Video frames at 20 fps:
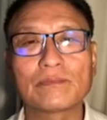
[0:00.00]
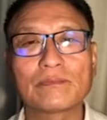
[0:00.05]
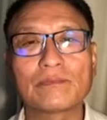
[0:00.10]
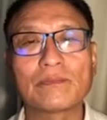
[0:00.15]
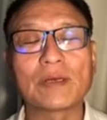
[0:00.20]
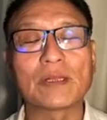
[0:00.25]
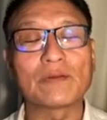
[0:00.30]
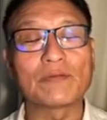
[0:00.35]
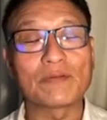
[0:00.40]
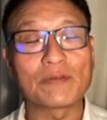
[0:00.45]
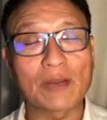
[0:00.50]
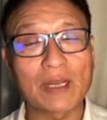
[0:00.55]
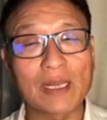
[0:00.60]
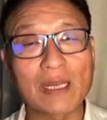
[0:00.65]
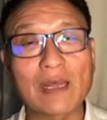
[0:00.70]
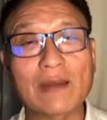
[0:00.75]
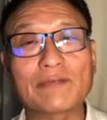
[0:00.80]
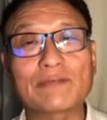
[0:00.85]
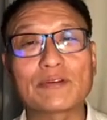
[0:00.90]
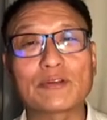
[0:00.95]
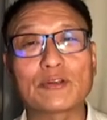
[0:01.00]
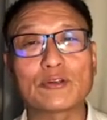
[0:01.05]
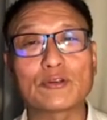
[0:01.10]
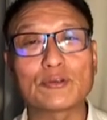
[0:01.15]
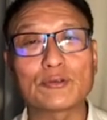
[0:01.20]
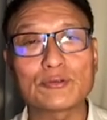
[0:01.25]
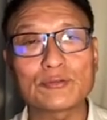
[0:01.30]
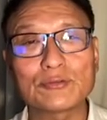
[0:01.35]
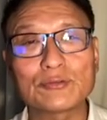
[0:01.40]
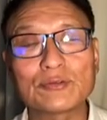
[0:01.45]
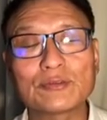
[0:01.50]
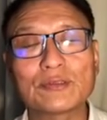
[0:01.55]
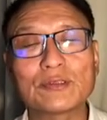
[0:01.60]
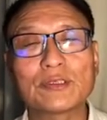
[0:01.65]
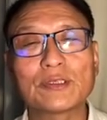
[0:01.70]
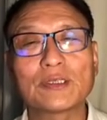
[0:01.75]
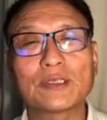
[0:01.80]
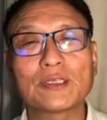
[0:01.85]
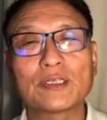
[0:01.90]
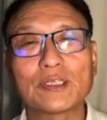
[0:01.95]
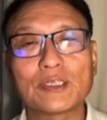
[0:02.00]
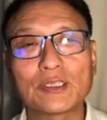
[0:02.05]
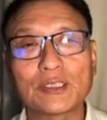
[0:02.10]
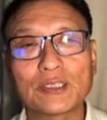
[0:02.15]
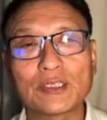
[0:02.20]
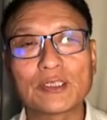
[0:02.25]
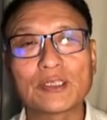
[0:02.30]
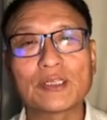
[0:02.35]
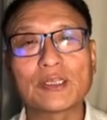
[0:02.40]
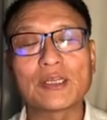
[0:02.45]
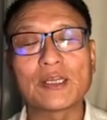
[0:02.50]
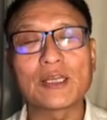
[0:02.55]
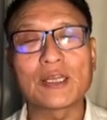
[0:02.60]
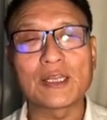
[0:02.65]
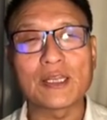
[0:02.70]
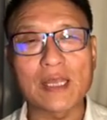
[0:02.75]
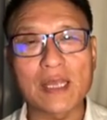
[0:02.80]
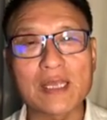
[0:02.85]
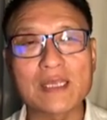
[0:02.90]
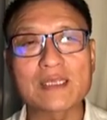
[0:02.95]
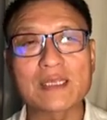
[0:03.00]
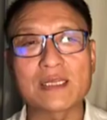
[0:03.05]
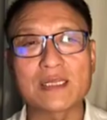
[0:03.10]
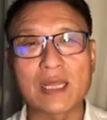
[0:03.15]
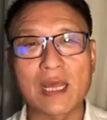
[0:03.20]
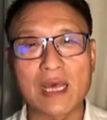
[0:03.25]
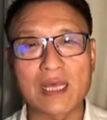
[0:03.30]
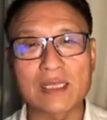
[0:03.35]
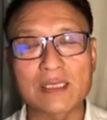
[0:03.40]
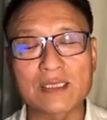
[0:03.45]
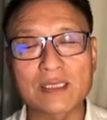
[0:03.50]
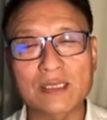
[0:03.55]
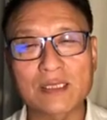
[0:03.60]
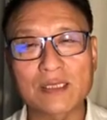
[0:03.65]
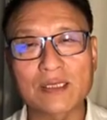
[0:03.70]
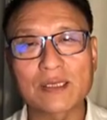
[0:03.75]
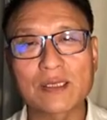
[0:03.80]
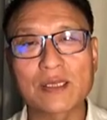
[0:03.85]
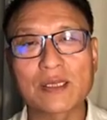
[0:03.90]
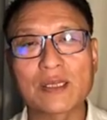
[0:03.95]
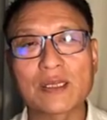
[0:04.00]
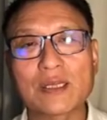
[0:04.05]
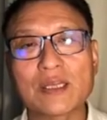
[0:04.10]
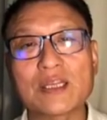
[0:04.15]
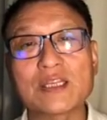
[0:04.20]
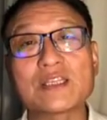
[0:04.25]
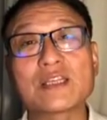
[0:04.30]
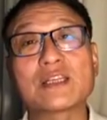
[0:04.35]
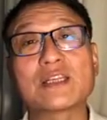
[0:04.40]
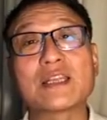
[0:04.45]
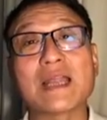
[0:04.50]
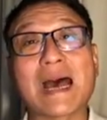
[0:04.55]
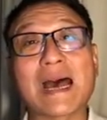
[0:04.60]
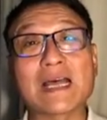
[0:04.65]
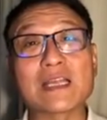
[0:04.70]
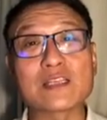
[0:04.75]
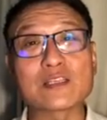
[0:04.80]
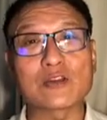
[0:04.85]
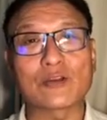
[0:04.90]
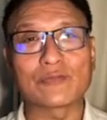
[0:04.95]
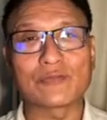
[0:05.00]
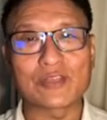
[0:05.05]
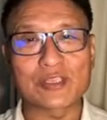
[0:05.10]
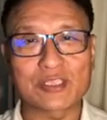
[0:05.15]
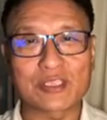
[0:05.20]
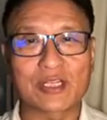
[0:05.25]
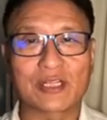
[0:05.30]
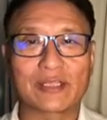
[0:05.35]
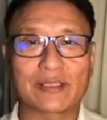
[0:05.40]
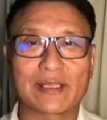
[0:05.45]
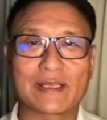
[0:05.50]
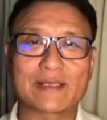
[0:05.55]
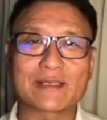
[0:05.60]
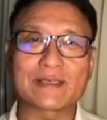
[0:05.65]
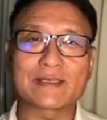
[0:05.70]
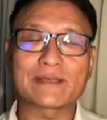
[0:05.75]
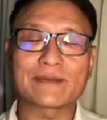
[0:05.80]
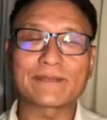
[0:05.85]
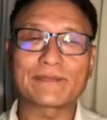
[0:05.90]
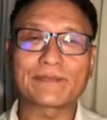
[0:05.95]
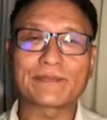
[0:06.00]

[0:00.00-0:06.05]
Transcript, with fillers: But Friday afternoon, it is a dance. It's a dance of the stillness.